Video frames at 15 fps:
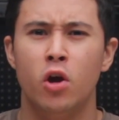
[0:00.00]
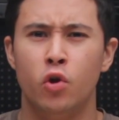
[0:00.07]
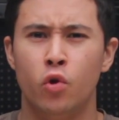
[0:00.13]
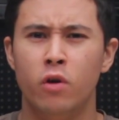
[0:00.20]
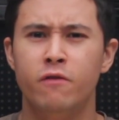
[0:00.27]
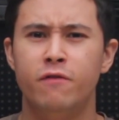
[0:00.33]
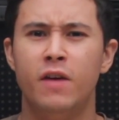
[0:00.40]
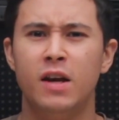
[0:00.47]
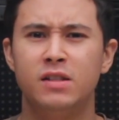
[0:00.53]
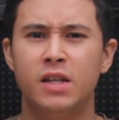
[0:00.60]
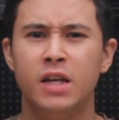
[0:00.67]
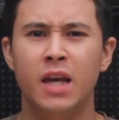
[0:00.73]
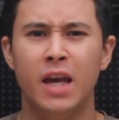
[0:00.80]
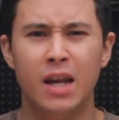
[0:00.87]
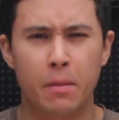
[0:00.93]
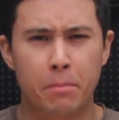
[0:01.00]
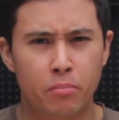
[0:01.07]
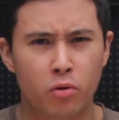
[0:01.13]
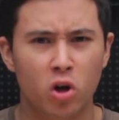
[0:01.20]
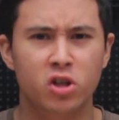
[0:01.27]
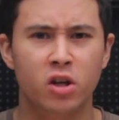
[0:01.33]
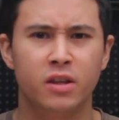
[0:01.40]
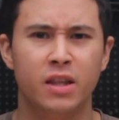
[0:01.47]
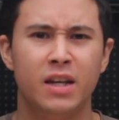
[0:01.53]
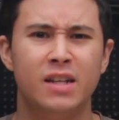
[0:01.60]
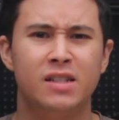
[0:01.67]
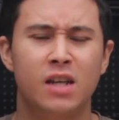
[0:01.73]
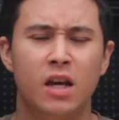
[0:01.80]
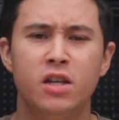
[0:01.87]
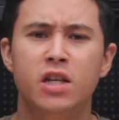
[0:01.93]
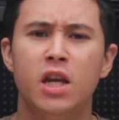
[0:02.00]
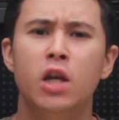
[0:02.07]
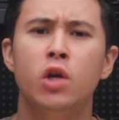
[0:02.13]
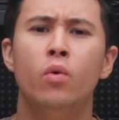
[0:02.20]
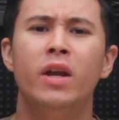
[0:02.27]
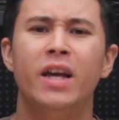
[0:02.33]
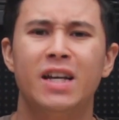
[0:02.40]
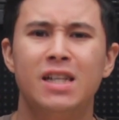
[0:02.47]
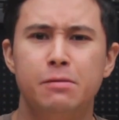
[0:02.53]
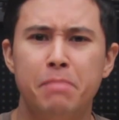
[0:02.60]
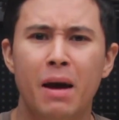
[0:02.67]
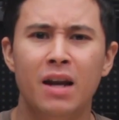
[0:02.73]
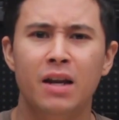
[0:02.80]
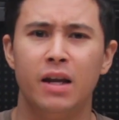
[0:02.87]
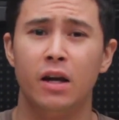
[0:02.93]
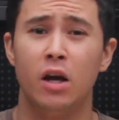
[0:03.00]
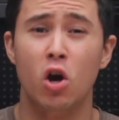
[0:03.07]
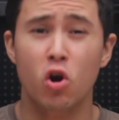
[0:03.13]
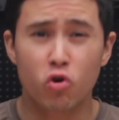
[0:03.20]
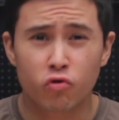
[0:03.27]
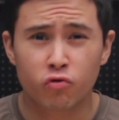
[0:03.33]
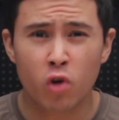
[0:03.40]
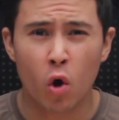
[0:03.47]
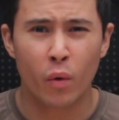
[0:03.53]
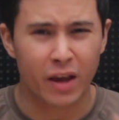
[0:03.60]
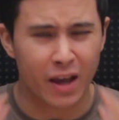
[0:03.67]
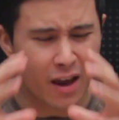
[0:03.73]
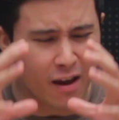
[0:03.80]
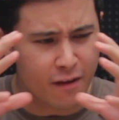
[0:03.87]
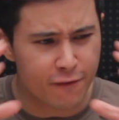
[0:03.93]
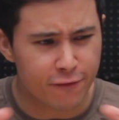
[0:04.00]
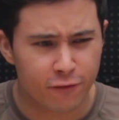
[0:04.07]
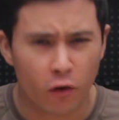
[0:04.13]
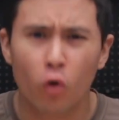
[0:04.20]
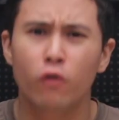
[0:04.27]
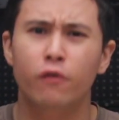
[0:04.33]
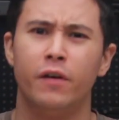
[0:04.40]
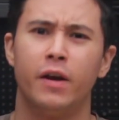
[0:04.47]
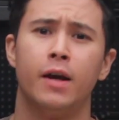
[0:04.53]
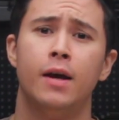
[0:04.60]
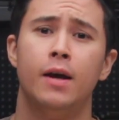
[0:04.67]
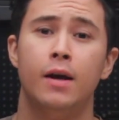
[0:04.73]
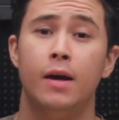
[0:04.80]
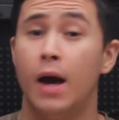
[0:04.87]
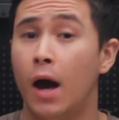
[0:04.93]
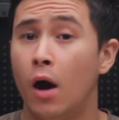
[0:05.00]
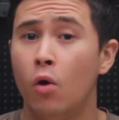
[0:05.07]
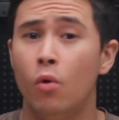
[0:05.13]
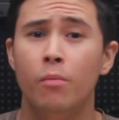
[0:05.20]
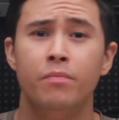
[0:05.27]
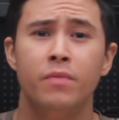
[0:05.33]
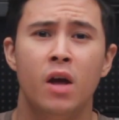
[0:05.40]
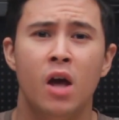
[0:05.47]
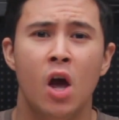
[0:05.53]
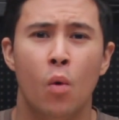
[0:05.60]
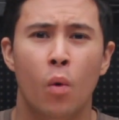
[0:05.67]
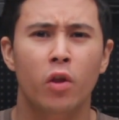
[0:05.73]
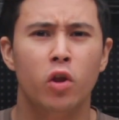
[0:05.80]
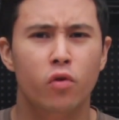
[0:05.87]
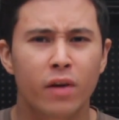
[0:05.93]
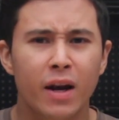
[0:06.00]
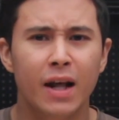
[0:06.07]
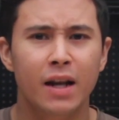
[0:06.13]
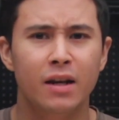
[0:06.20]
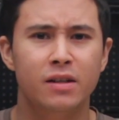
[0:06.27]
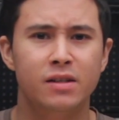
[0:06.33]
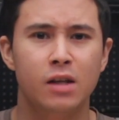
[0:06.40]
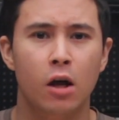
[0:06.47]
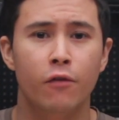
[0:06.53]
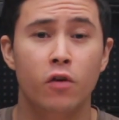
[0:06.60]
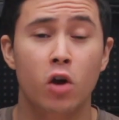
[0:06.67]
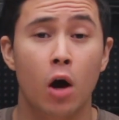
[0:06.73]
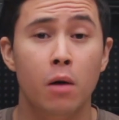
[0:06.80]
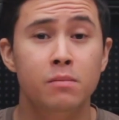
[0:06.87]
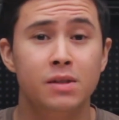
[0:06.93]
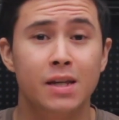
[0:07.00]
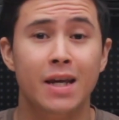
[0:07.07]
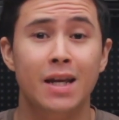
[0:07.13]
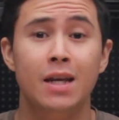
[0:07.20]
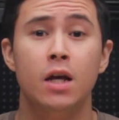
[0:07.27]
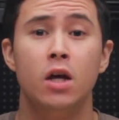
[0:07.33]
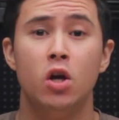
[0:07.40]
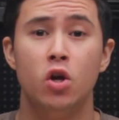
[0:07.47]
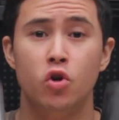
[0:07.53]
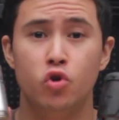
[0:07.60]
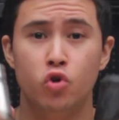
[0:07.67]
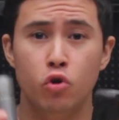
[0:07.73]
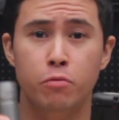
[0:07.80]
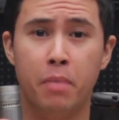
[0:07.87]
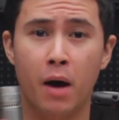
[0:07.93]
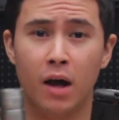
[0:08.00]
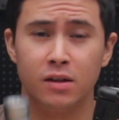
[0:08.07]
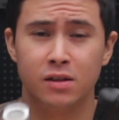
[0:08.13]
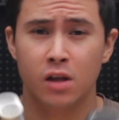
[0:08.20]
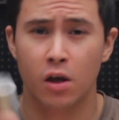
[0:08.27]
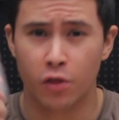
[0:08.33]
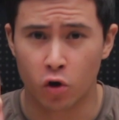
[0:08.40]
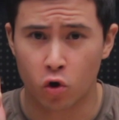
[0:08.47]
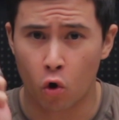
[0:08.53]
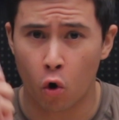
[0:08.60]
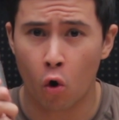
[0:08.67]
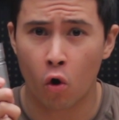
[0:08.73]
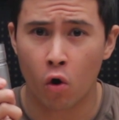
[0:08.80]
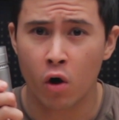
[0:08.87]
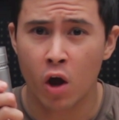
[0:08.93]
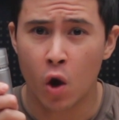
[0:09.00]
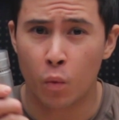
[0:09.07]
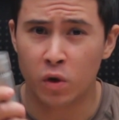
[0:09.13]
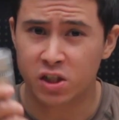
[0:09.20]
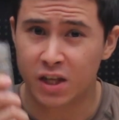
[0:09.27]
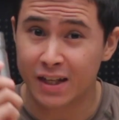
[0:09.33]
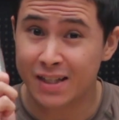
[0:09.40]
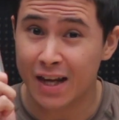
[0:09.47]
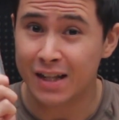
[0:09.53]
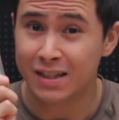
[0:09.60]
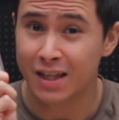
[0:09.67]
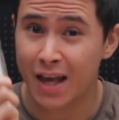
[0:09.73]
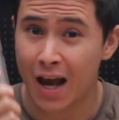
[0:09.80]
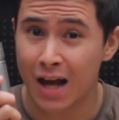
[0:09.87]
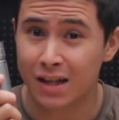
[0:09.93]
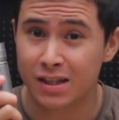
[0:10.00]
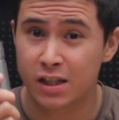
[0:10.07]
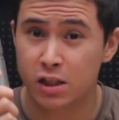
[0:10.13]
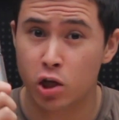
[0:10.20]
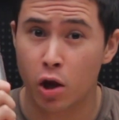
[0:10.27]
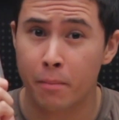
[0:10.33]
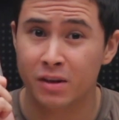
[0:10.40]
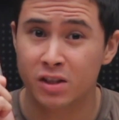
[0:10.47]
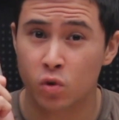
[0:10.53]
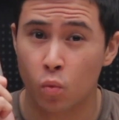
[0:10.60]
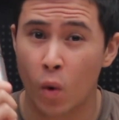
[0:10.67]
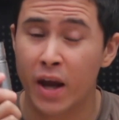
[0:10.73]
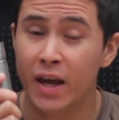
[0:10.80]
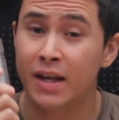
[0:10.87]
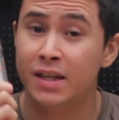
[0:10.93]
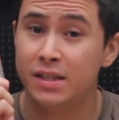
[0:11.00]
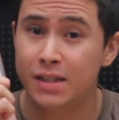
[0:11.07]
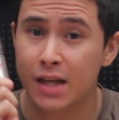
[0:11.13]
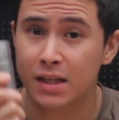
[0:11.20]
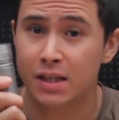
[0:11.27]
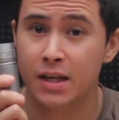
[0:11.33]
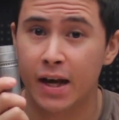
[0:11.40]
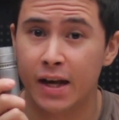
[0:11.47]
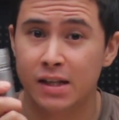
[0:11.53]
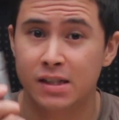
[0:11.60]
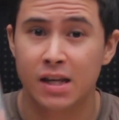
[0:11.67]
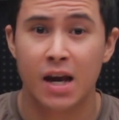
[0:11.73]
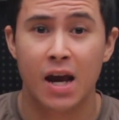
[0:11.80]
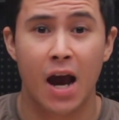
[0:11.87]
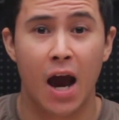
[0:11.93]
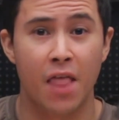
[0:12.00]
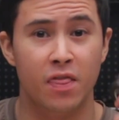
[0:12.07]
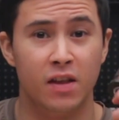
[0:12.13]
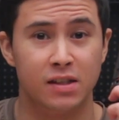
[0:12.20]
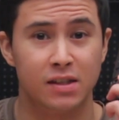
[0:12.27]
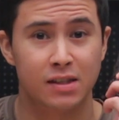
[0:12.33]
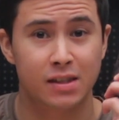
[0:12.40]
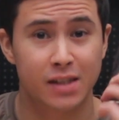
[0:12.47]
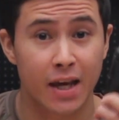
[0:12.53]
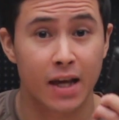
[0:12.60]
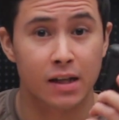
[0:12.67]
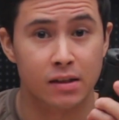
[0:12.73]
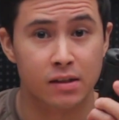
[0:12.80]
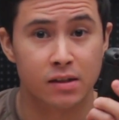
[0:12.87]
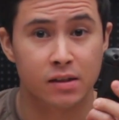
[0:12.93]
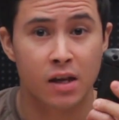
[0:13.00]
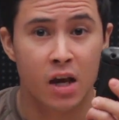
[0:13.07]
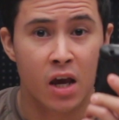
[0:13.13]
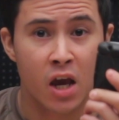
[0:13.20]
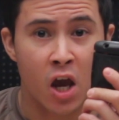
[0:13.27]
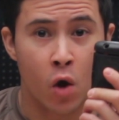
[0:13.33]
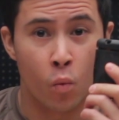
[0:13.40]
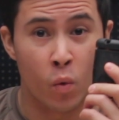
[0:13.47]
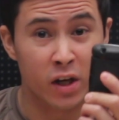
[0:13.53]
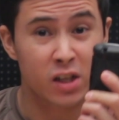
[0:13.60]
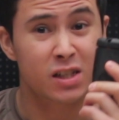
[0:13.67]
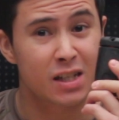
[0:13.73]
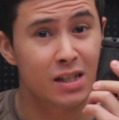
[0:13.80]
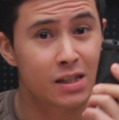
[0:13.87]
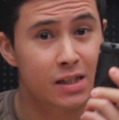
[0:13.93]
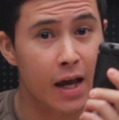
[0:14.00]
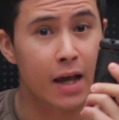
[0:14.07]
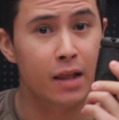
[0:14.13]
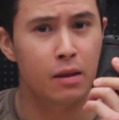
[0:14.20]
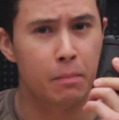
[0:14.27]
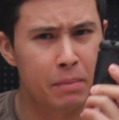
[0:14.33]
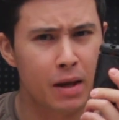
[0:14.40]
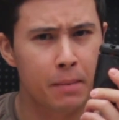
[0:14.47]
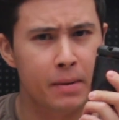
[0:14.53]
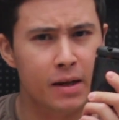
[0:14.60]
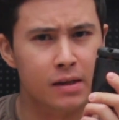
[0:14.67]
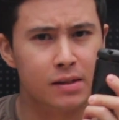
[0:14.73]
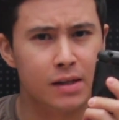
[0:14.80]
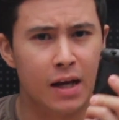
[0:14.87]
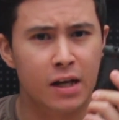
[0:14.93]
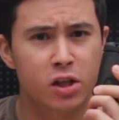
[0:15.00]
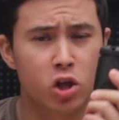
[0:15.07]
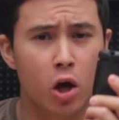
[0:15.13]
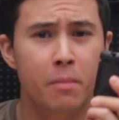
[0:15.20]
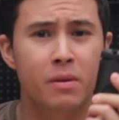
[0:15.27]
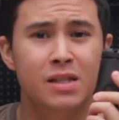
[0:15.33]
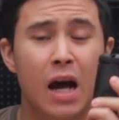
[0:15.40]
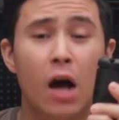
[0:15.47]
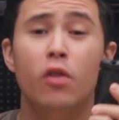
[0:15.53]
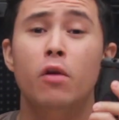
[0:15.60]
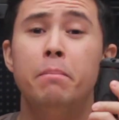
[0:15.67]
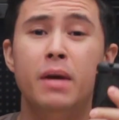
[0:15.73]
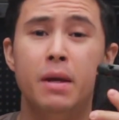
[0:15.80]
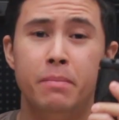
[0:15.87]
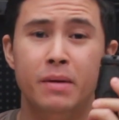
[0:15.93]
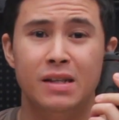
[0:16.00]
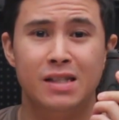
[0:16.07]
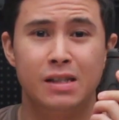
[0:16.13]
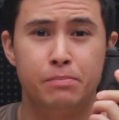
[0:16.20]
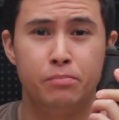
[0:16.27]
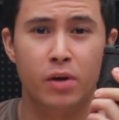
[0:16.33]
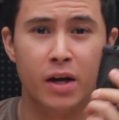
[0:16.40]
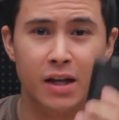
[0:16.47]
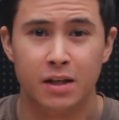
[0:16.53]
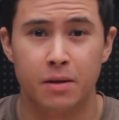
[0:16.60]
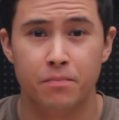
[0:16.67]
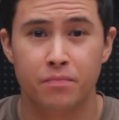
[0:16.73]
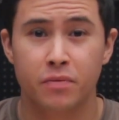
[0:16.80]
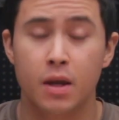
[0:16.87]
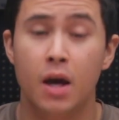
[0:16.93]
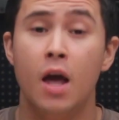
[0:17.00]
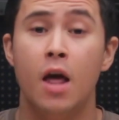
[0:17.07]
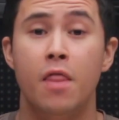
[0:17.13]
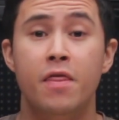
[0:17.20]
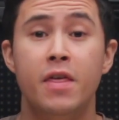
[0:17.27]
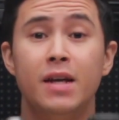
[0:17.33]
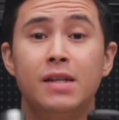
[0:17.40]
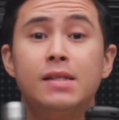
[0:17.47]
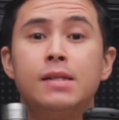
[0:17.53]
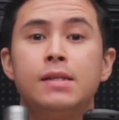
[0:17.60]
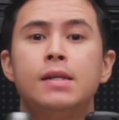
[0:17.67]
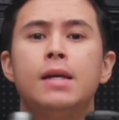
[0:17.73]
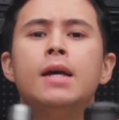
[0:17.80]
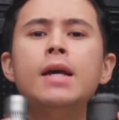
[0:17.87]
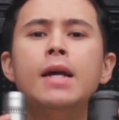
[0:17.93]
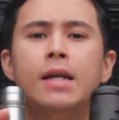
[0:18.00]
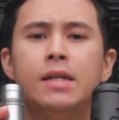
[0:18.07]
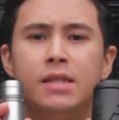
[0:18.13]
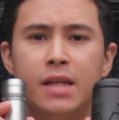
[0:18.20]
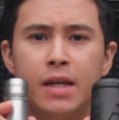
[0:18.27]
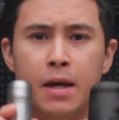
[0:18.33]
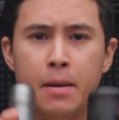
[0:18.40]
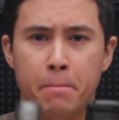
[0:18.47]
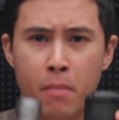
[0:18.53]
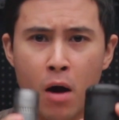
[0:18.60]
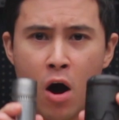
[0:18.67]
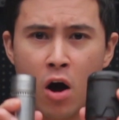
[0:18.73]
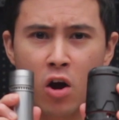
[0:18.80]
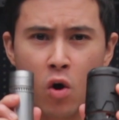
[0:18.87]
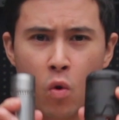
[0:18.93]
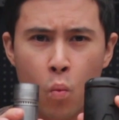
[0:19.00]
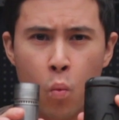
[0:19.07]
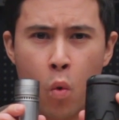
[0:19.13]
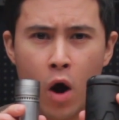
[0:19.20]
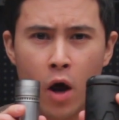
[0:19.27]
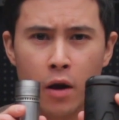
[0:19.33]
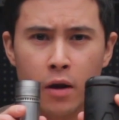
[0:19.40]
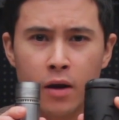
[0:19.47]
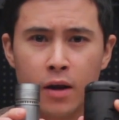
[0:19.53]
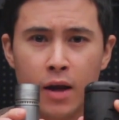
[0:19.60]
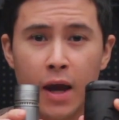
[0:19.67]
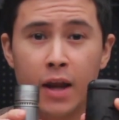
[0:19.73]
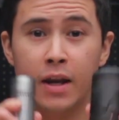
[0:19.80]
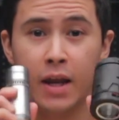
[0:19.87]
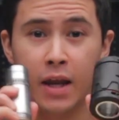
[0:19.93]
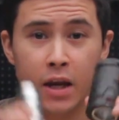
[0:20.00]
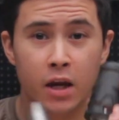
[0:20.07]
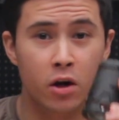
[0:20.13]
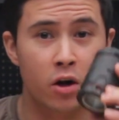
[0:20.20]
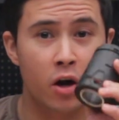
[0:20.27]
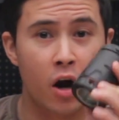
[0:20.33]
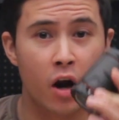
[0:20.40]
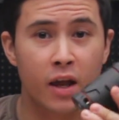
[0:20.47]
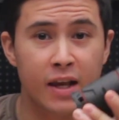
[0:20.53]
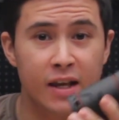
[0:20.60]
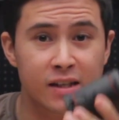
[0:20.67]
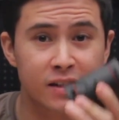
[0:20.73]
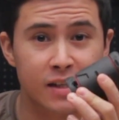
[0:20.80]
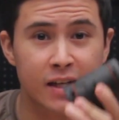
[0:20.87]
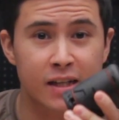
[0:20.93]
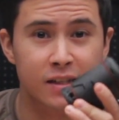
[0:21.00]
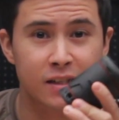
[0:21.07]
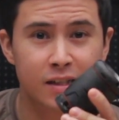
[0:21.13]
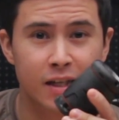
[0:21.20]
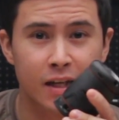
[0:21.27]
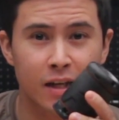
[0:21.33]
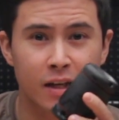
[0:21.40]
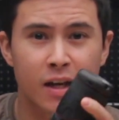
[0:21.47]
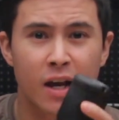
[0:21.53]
you're investing in a project that is continually expanding, growing, evolving. How? Well, the grenade itself comes in two parts. The core, which contains the gas and determines the way it detonates, and the skins, which contain the BBs and determines how the BBs spread. This is the Mark 1, and here is its skin.